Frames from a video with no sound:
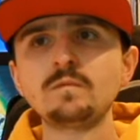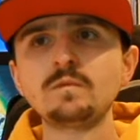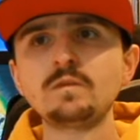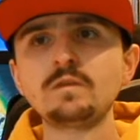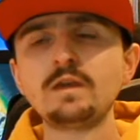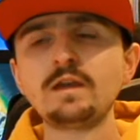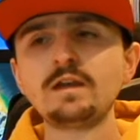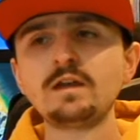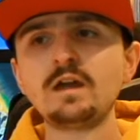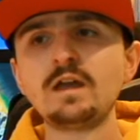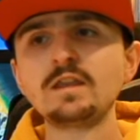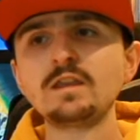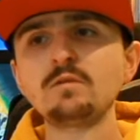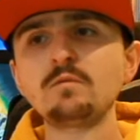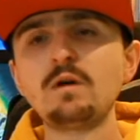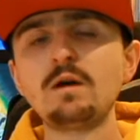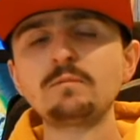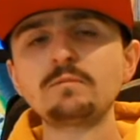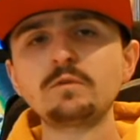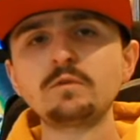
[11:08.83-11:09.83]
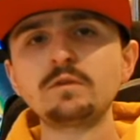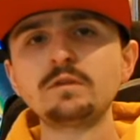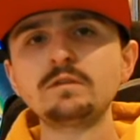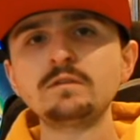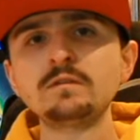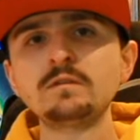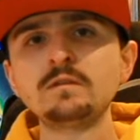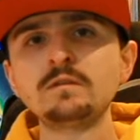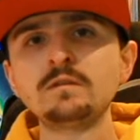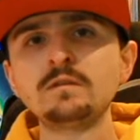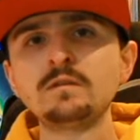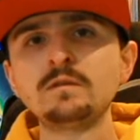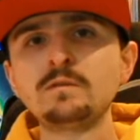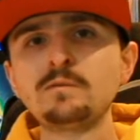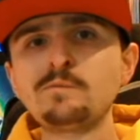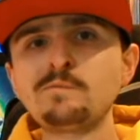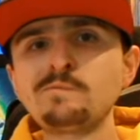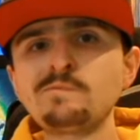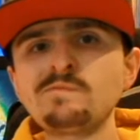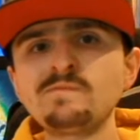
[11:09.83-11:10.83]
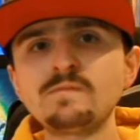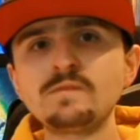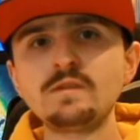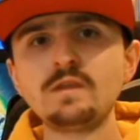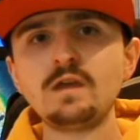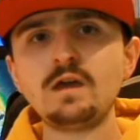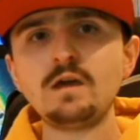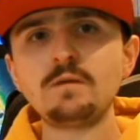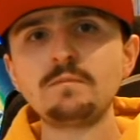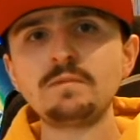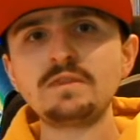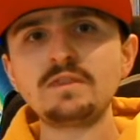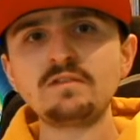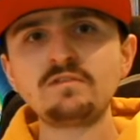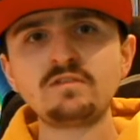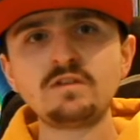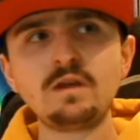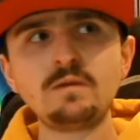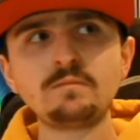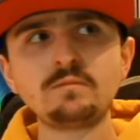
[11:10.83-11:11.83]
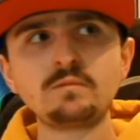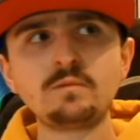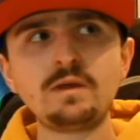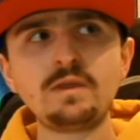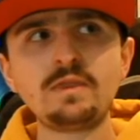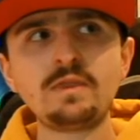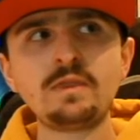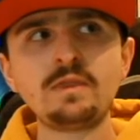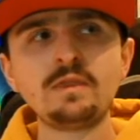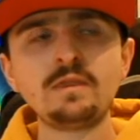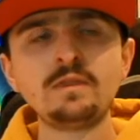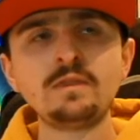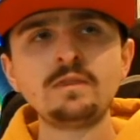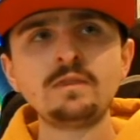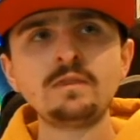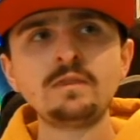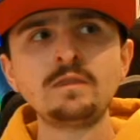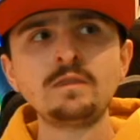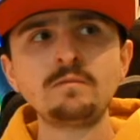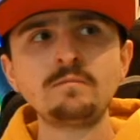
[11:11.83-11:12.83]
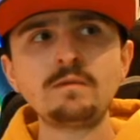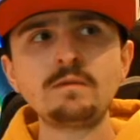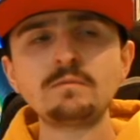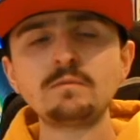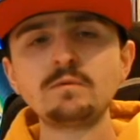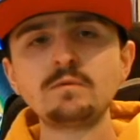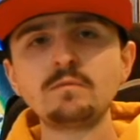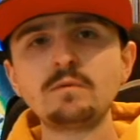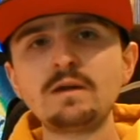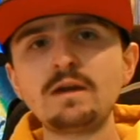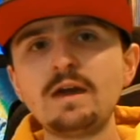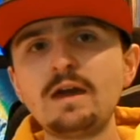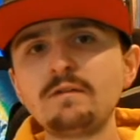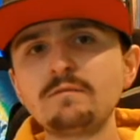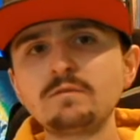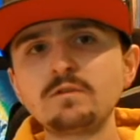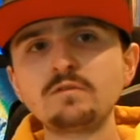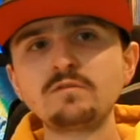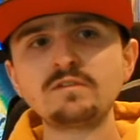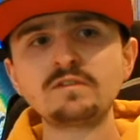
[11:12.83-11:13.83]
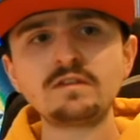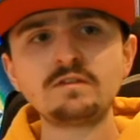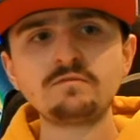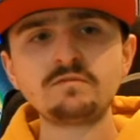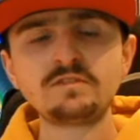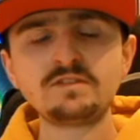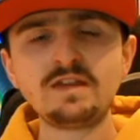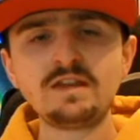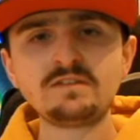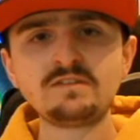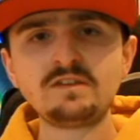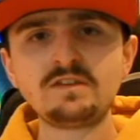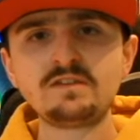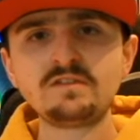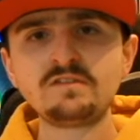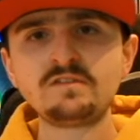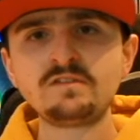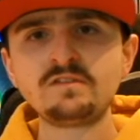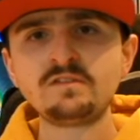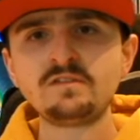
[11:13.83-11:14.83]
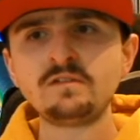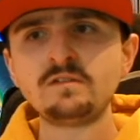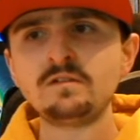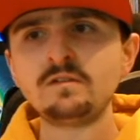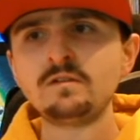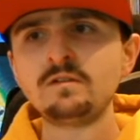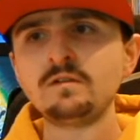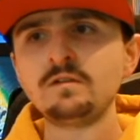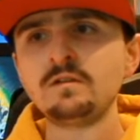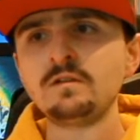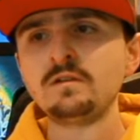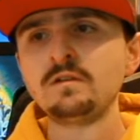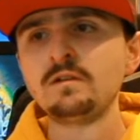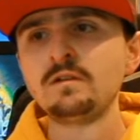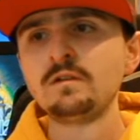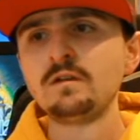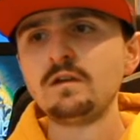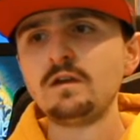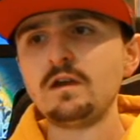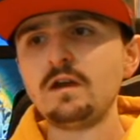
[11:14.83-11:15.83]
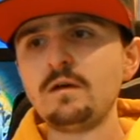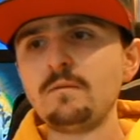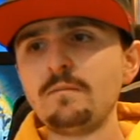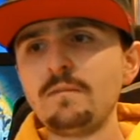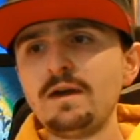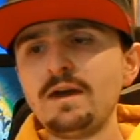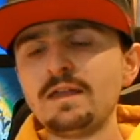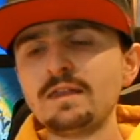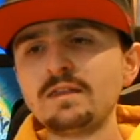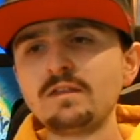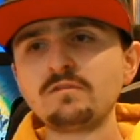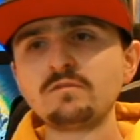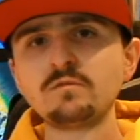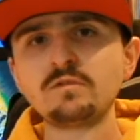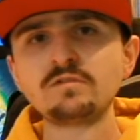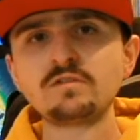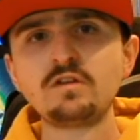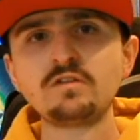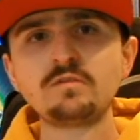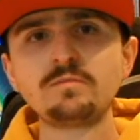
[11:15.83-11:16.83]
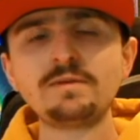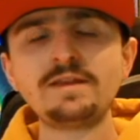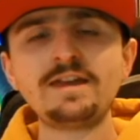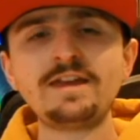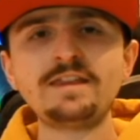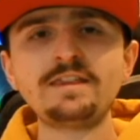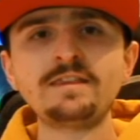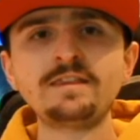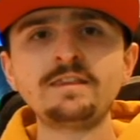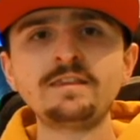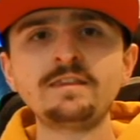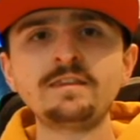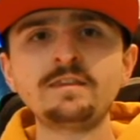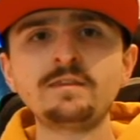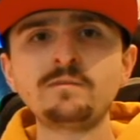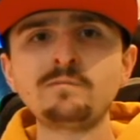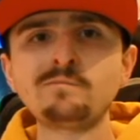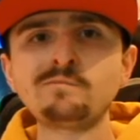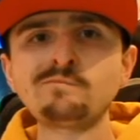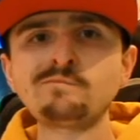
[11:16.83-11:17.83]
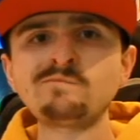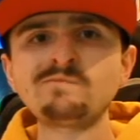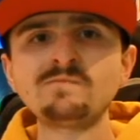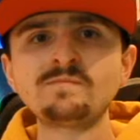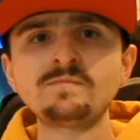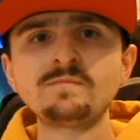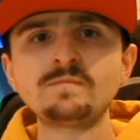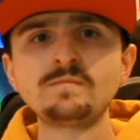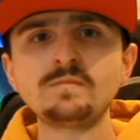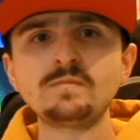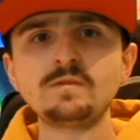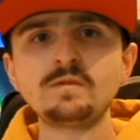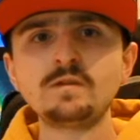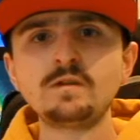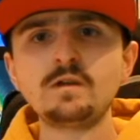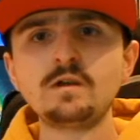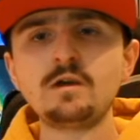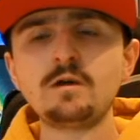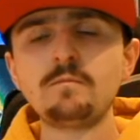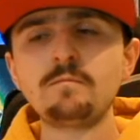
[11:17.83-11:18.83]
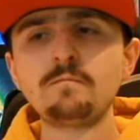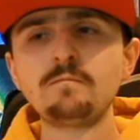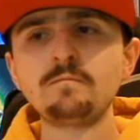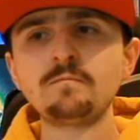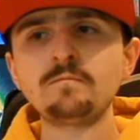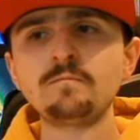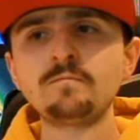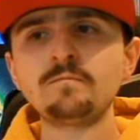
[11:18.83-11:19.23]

like, I know what I'm doing, um, but there's times when maybe we're using different tactics um, and it doesn't always go to plan. Um,